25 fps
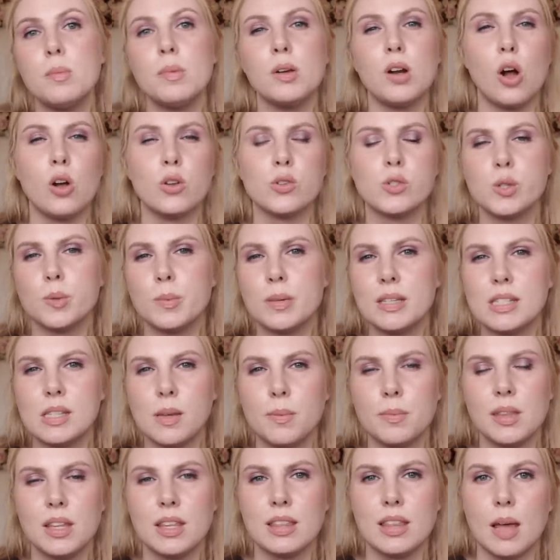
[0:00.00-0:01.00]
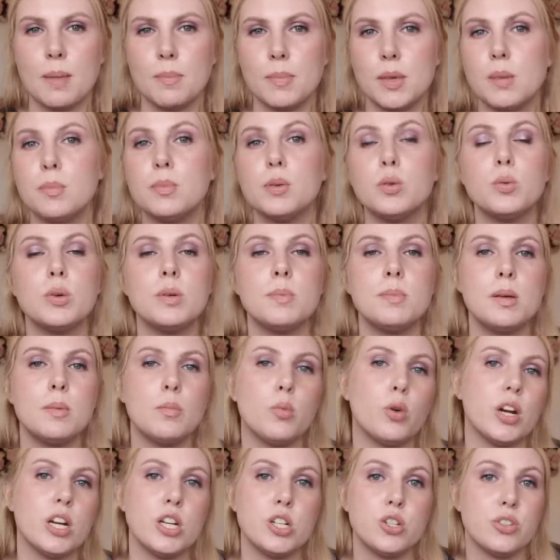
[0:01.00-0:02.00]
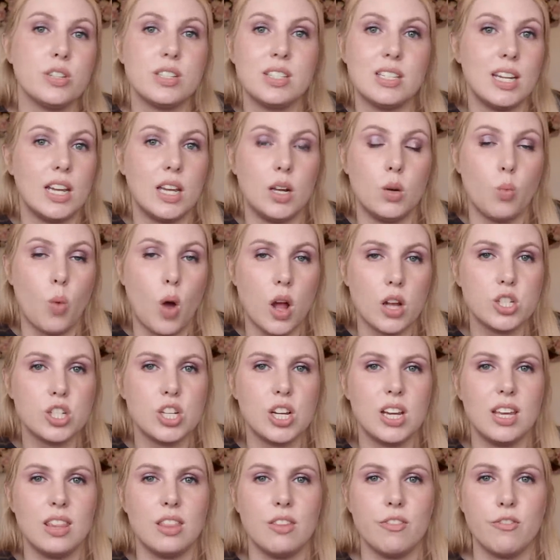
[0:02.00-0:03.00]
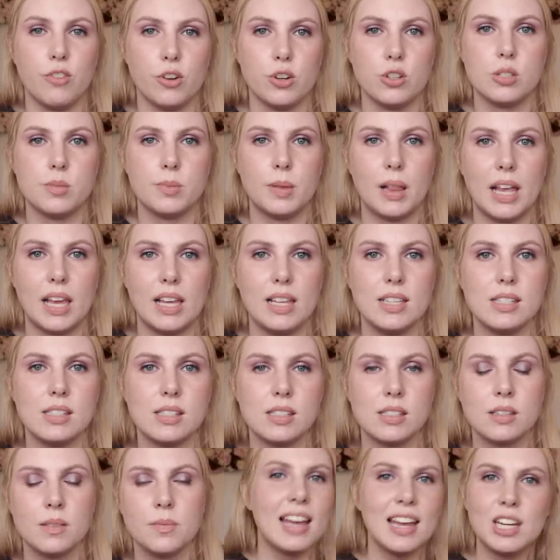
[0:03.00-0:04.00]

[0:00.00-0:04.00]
but also be something that people would be more interested in watching in the first place.